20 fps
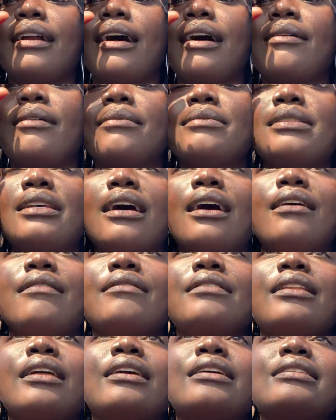I was
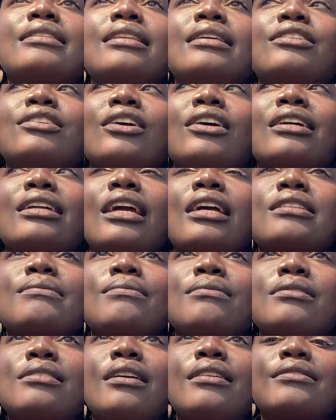having, like, stage 15%,
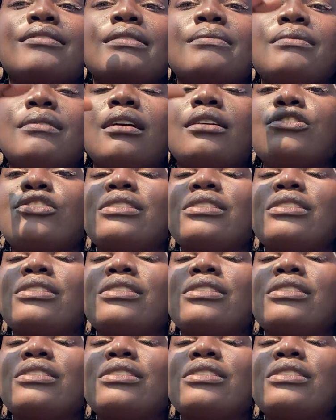10%,